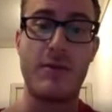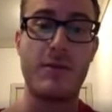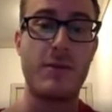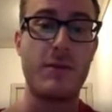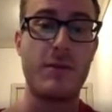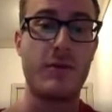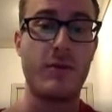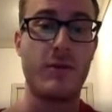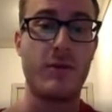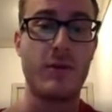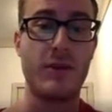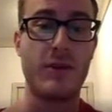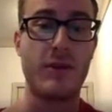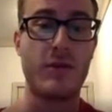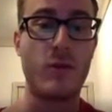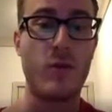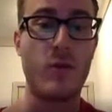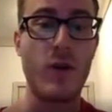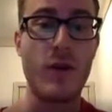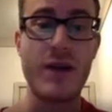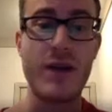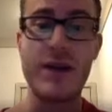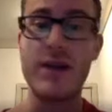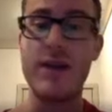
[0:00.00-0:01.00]
He was only
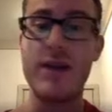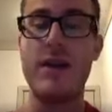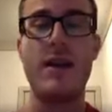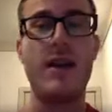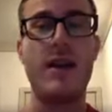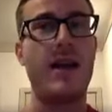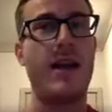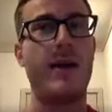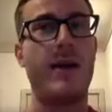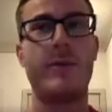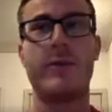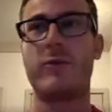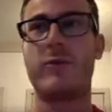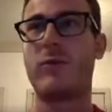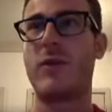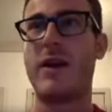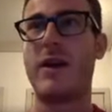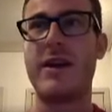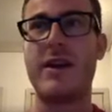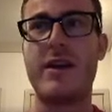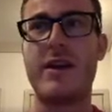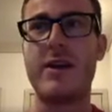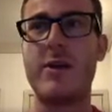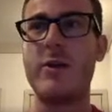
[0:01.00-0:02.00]
20. I was
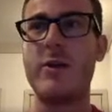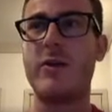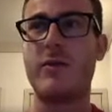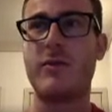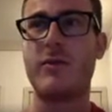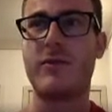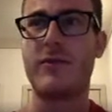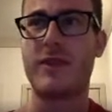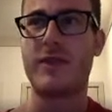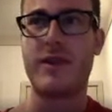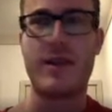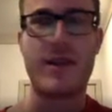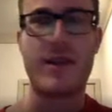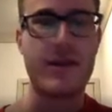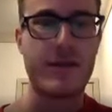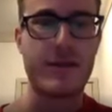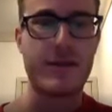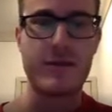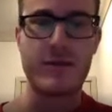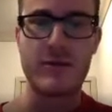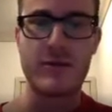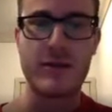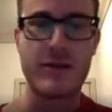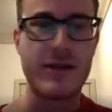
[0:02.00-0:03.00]
ready to use him for the
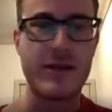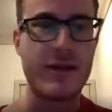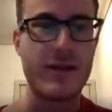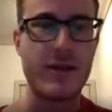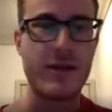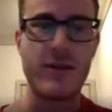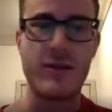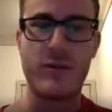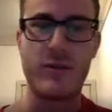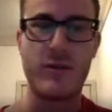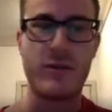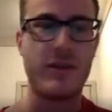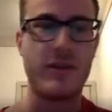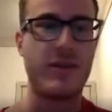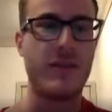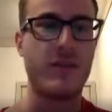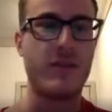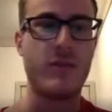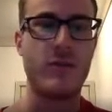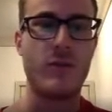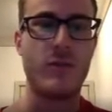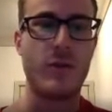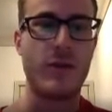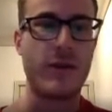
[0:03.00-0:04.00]
next 3 years with his
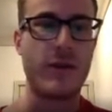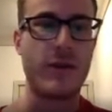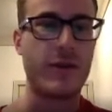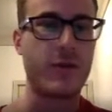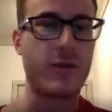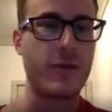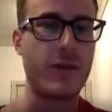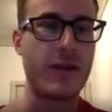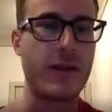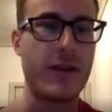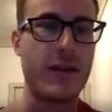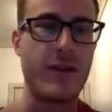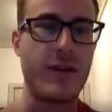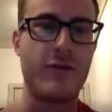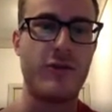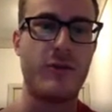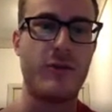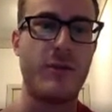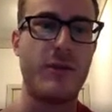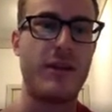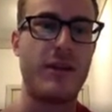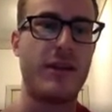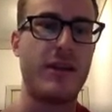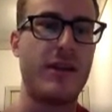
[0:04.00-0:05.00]
U23
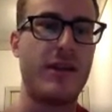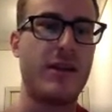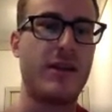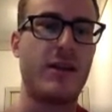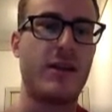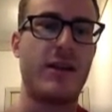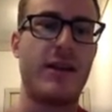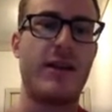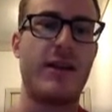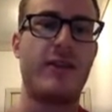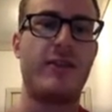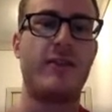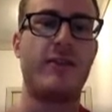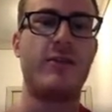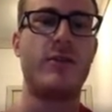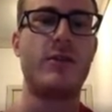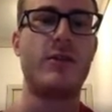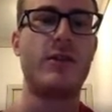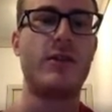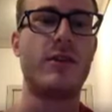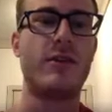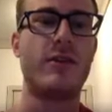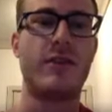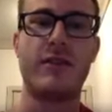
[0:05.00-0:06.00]
eligibility. I guess 2
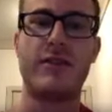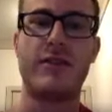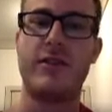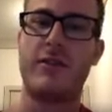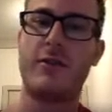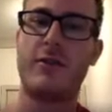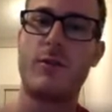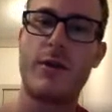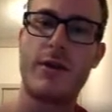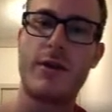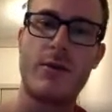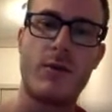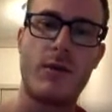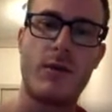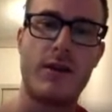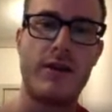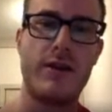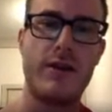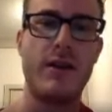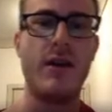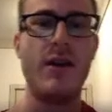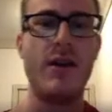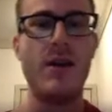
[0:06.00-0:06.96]
years because he's 21.